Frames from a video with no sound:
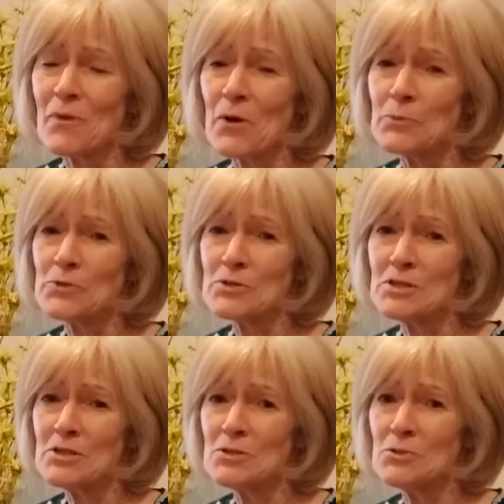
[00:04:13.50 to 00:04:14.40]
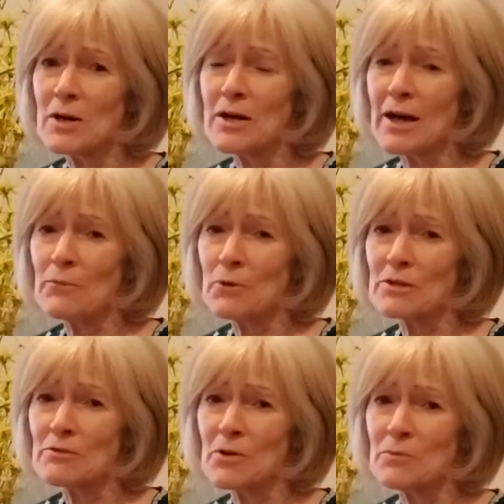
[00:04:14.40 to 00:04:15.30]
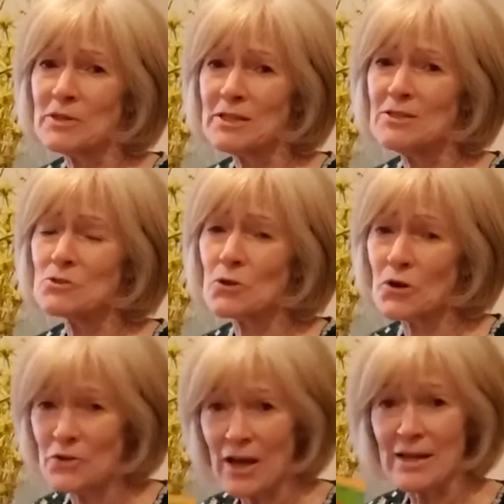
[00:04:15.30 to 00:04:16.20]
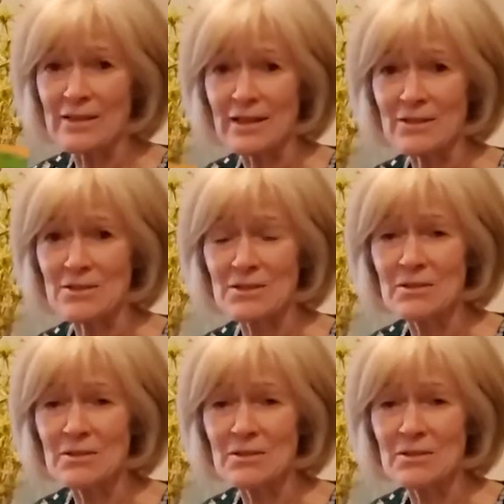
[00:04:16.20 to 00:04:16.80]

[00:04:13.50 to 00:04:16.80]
hope to see you uh, at one of our meetings or at next